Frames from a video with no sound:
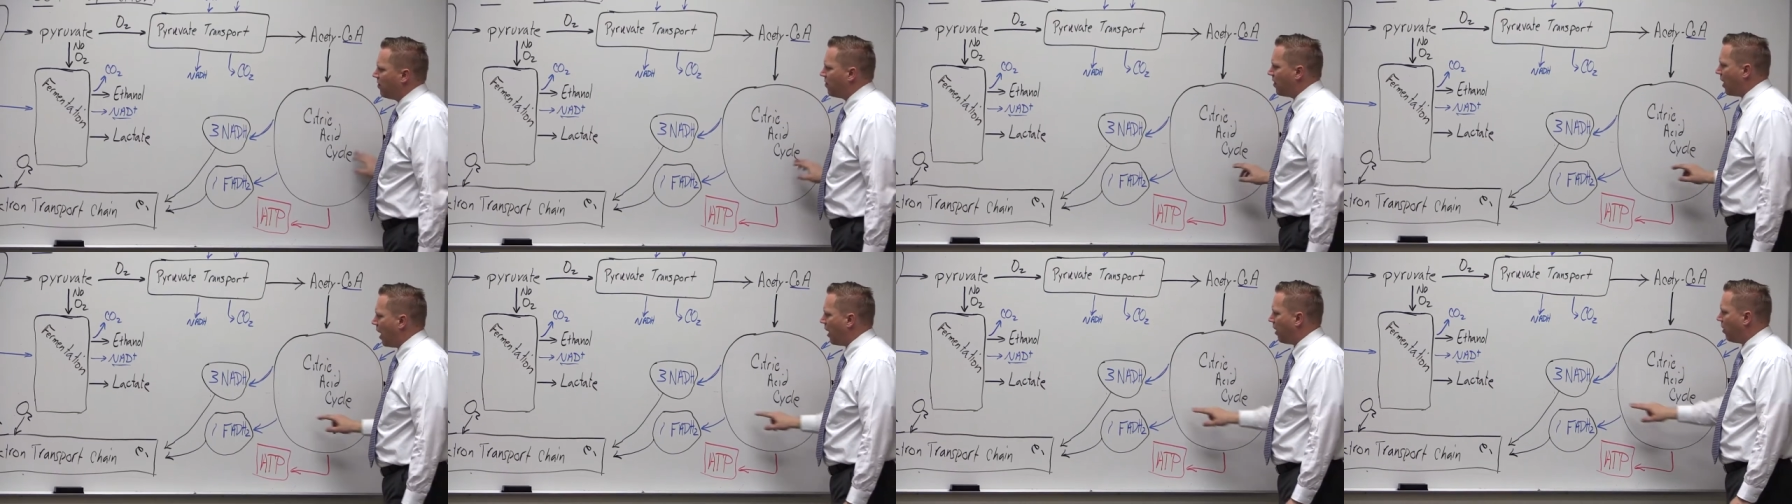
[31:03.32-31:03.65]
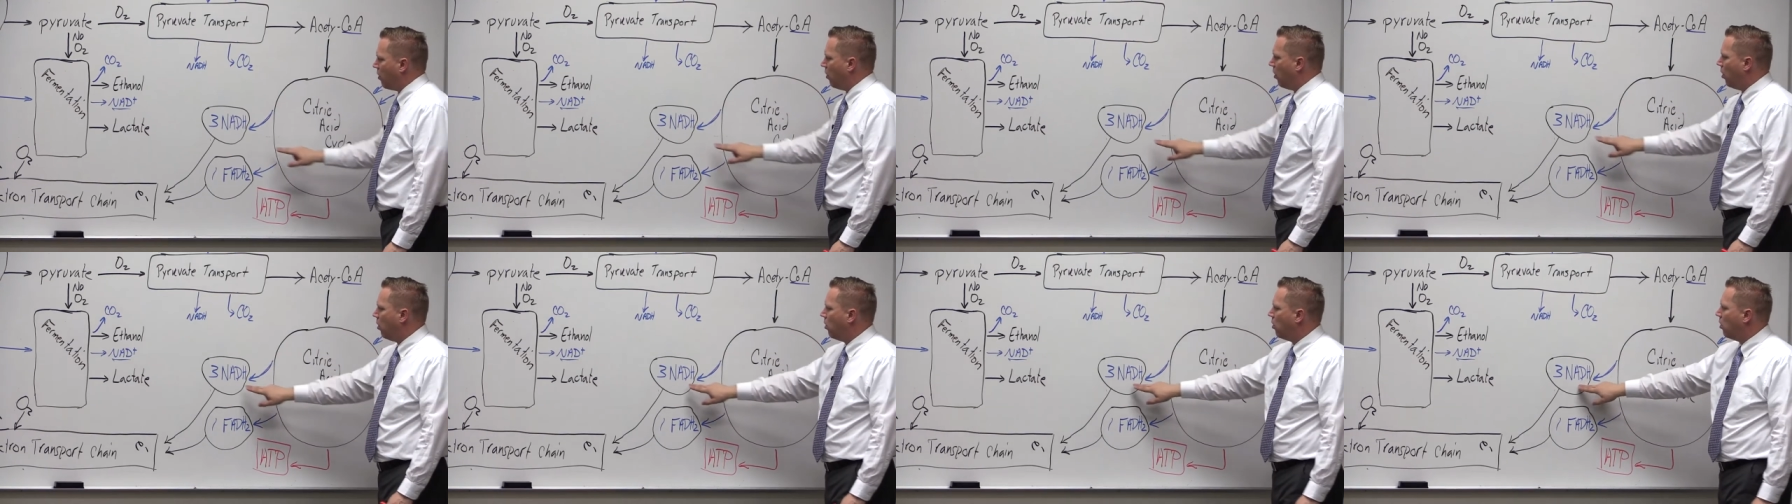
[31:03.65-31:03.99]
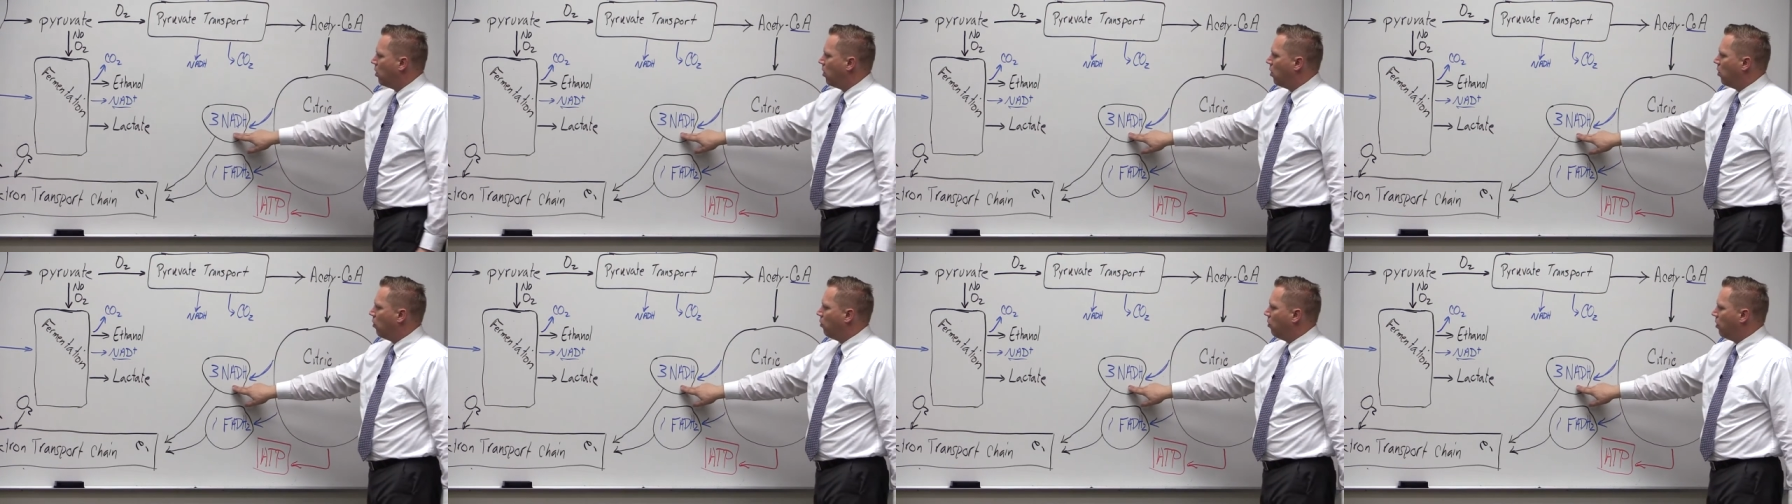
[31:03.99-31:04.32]
cycle,
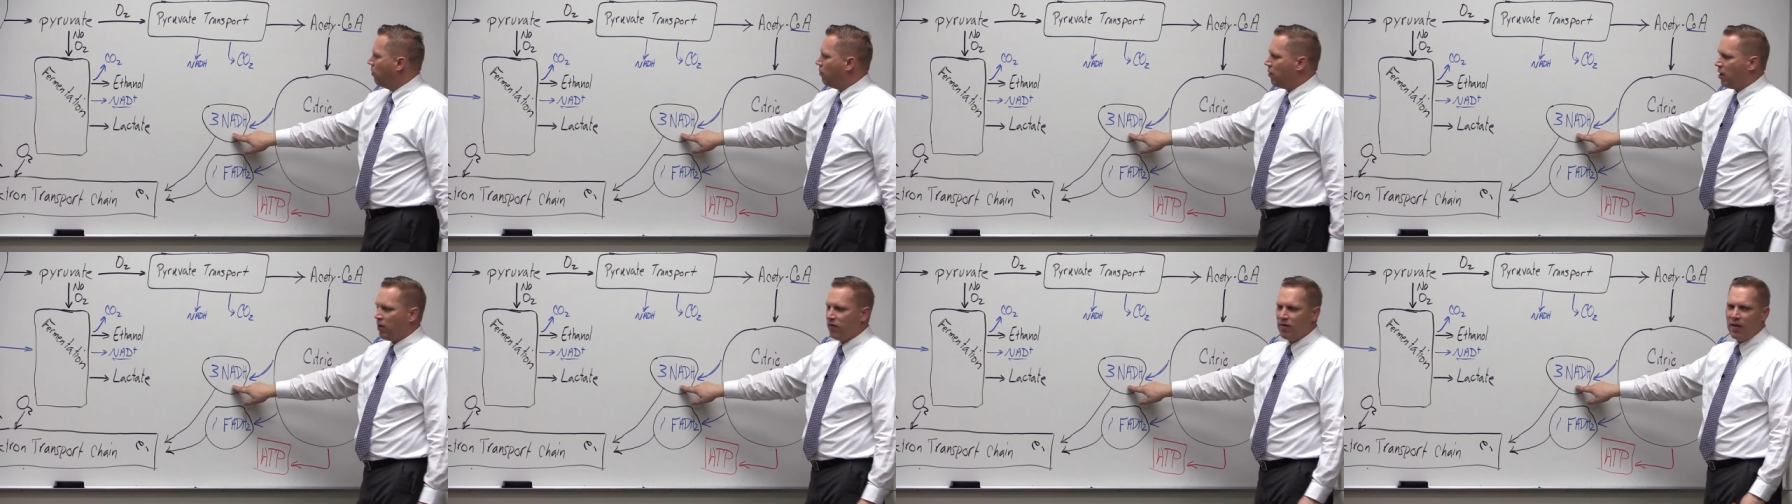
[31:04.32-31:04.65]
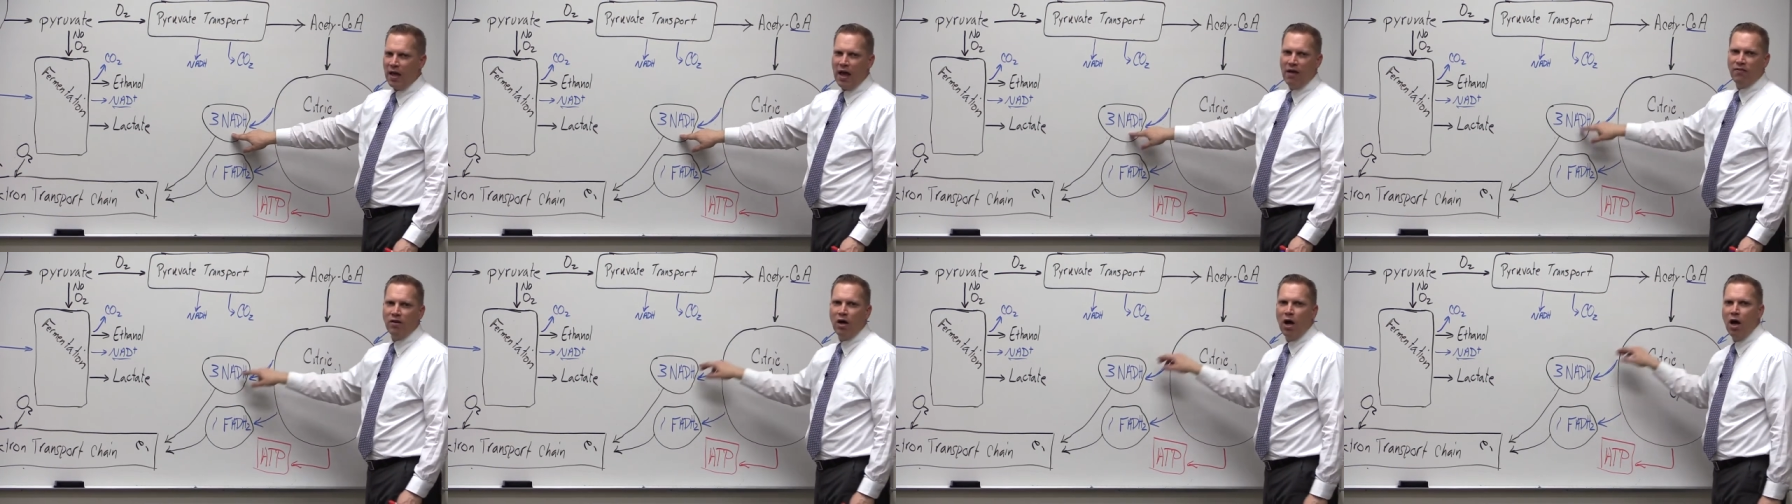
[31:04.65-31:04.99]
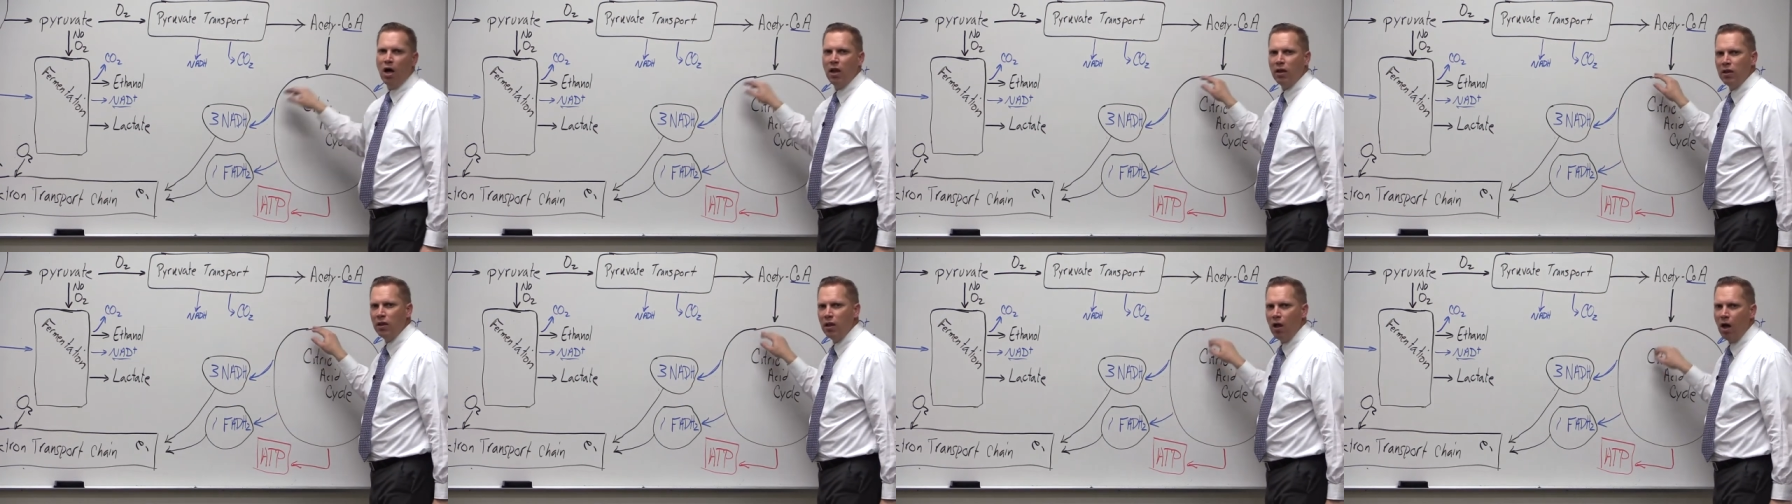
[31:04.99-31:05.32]
we must have
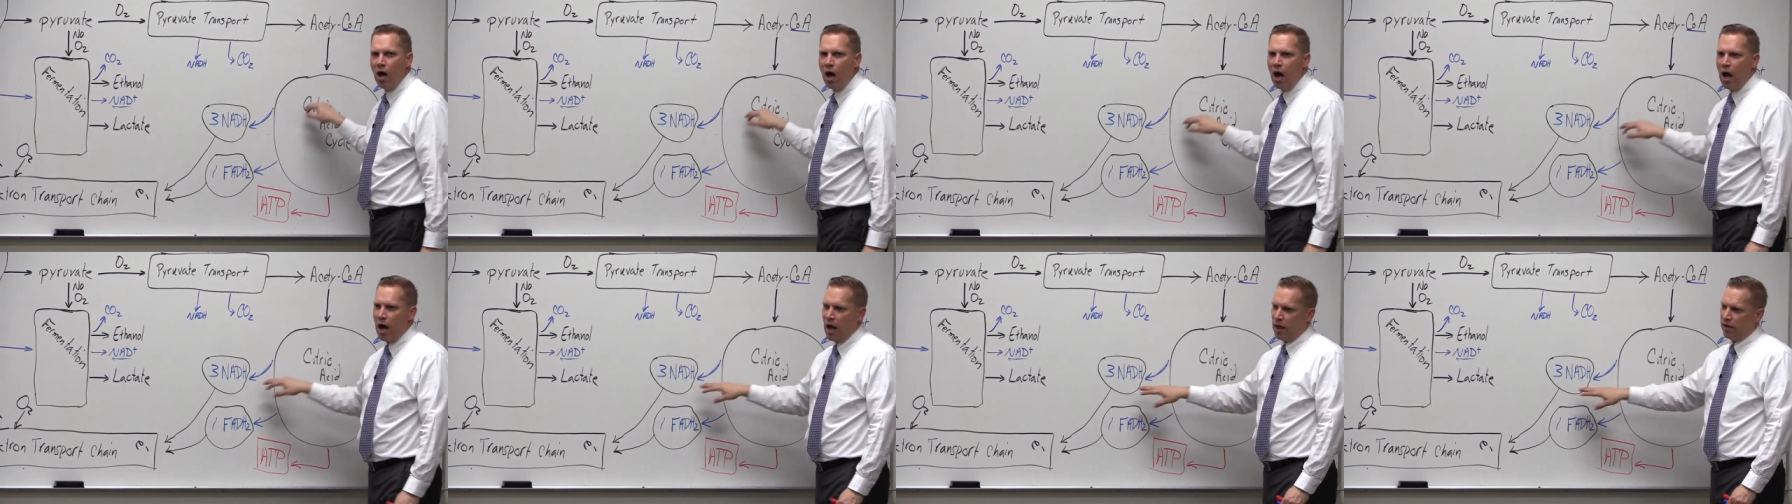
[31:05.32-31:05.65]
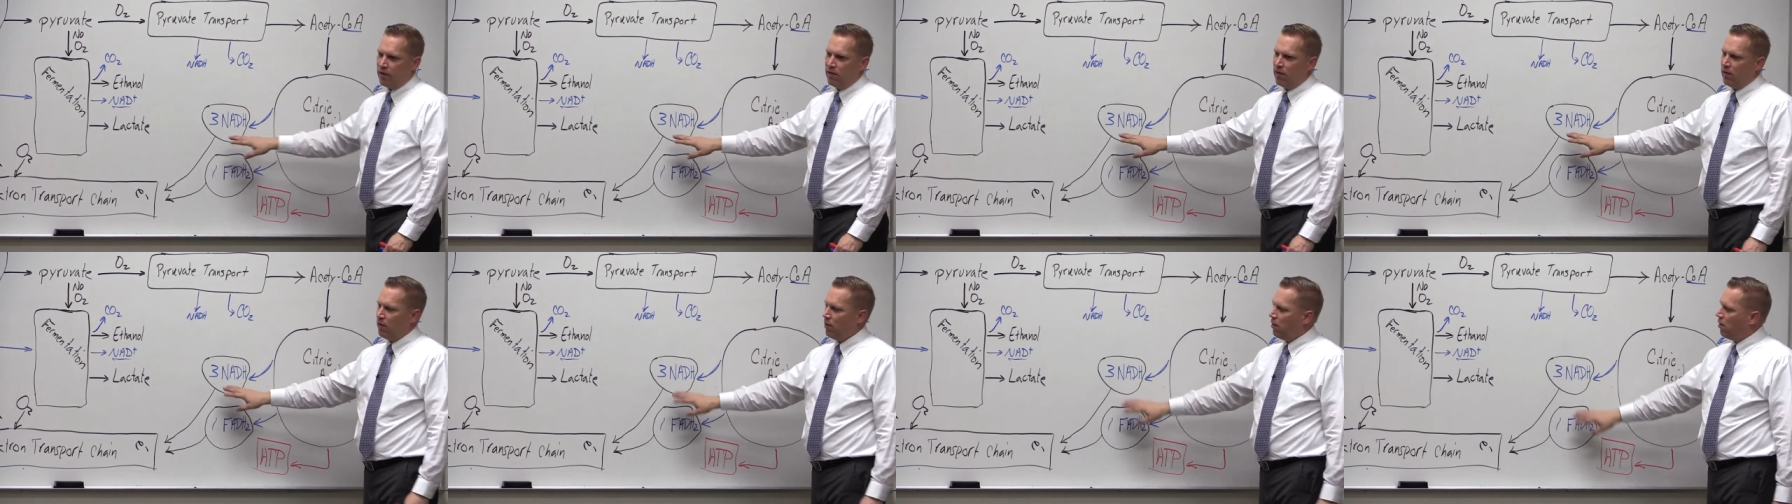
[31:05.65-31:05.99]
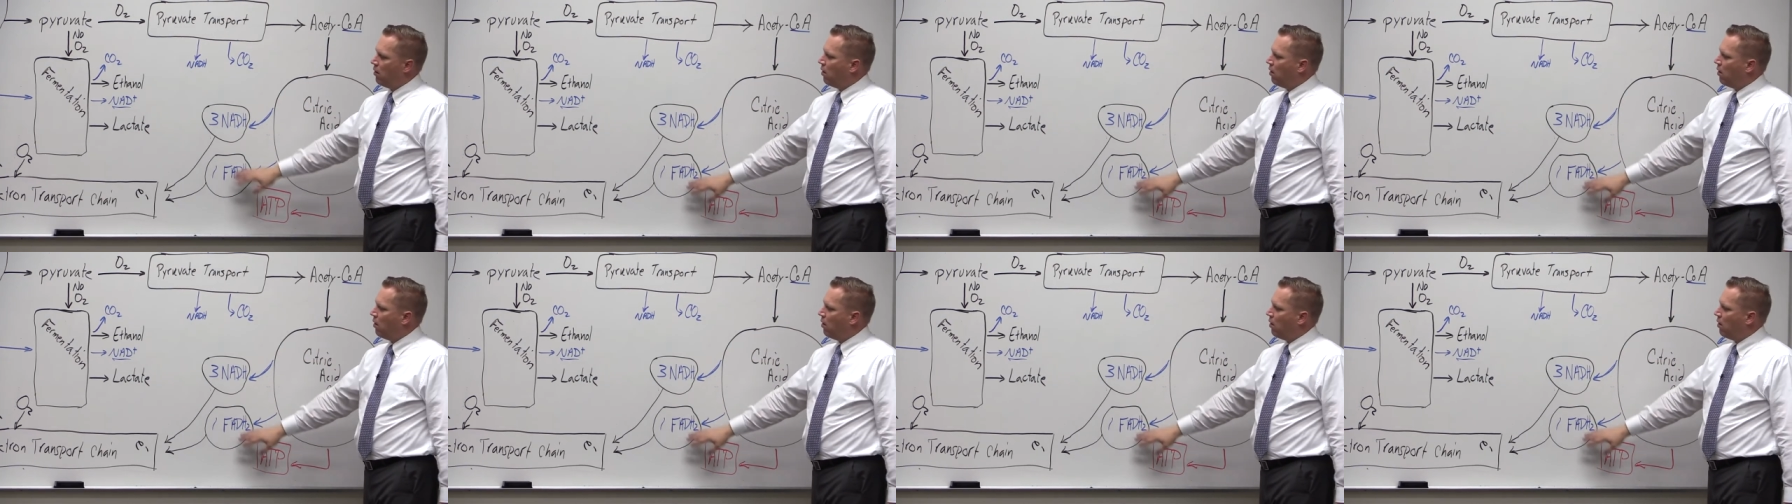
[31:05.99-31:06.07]
a lot